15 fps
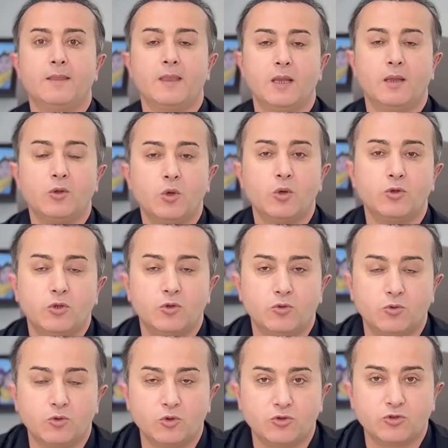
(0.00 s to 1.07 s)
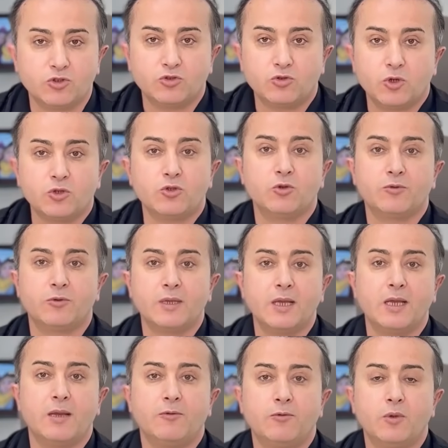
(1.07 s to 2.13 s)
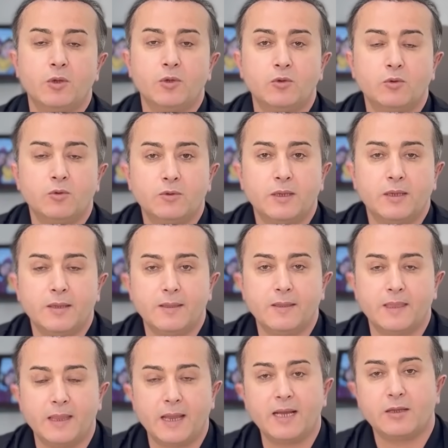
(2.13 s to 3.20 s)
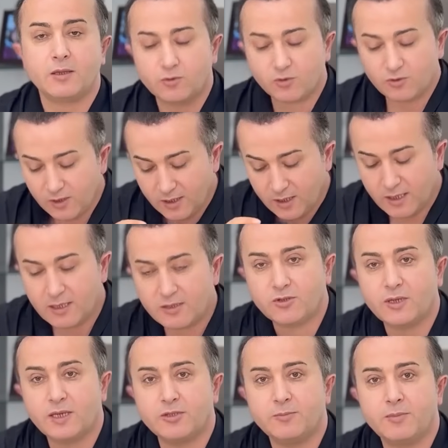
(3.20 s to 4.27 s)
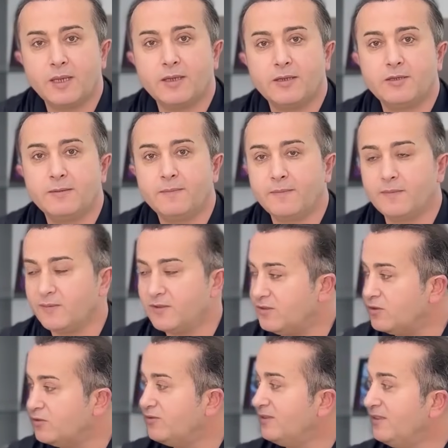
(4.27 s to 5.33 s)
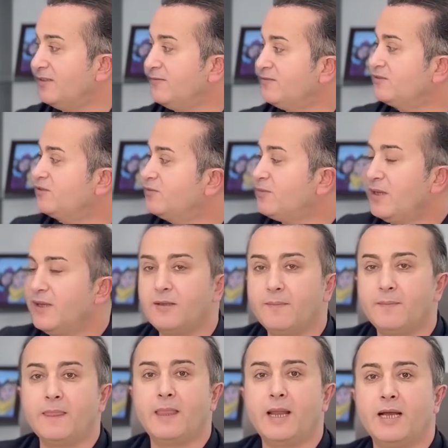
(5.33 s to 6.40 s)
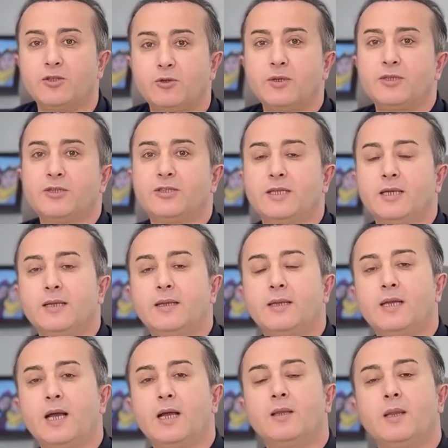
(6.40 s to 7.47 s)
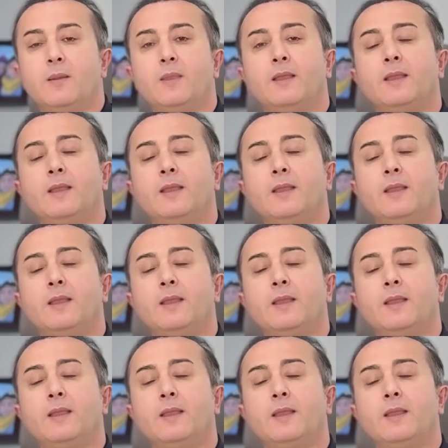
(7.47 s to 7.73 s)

A doctor who knows the structure of the hair follicle and the root in hair transplants knows this very well. As you can see in the diagram on the